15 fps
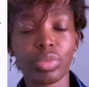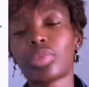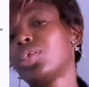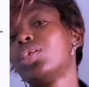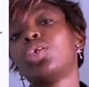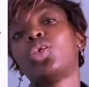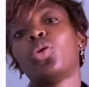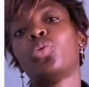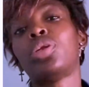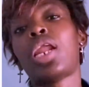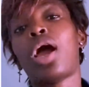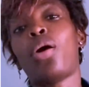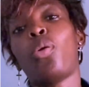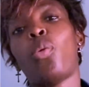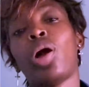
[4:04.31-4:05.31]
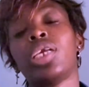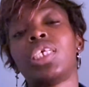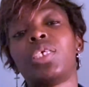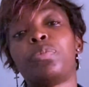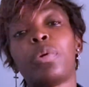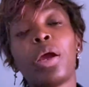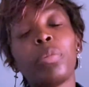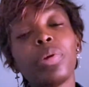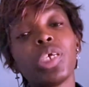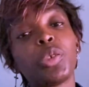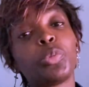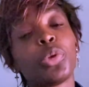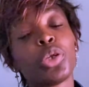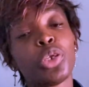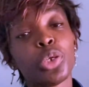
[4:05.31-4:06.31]
So now, once sperm is
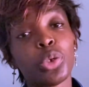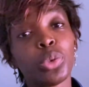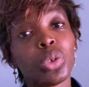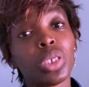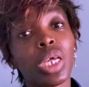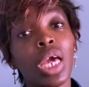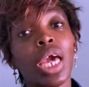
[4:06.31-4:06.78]
produced,